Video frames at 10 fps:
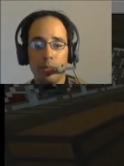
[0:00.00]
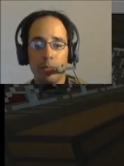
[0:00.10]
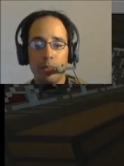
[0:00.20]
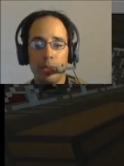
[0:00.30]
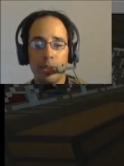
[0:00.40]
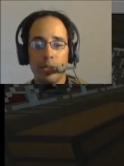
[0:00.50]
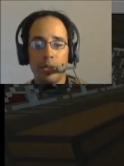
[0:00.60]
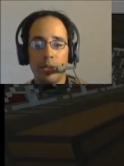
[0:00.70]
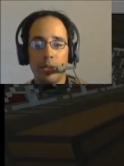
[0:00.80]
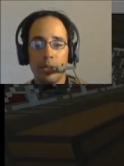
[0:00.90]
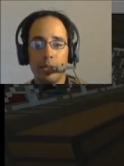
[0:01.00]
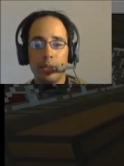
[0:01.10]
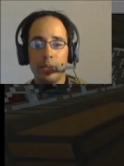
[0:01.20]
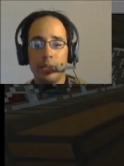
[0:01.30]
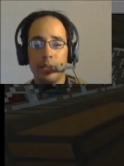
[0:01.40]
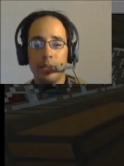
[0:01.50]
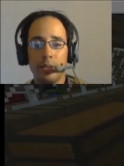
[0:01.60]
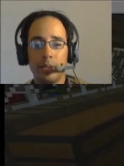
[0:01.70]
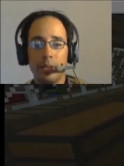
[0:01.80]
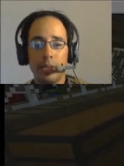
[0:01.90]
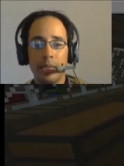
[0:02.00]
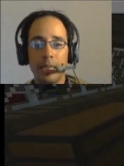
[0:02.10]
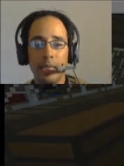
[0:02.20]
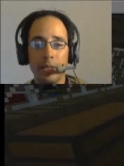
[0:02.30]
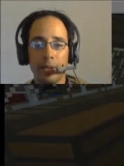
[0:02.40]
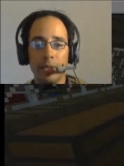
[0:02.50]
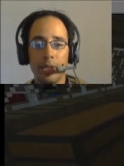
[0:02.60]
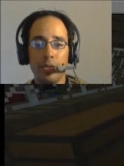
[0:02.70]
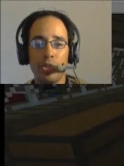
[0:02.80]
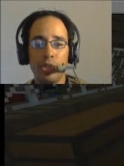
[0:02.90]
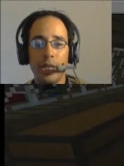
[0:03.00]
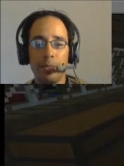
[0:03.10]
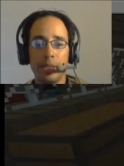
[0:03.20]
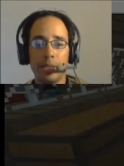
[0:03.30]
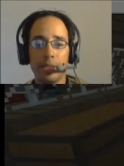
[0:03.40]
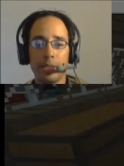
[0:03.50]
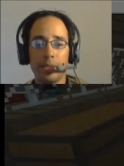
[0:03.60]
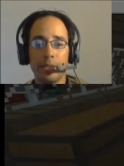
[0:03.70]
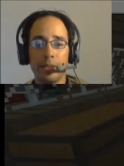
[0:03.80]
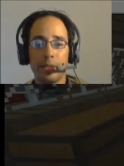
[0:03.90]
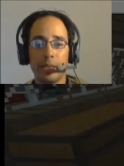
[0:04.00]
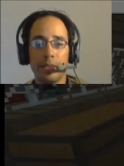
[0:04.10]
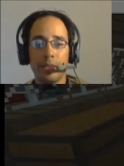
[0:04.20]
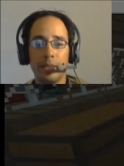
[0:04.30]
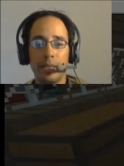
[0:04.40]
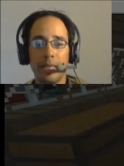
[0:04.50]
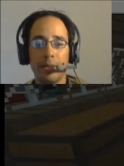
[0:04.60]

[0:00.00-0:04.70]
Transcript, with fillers: is you put it on here in your chest piece, see?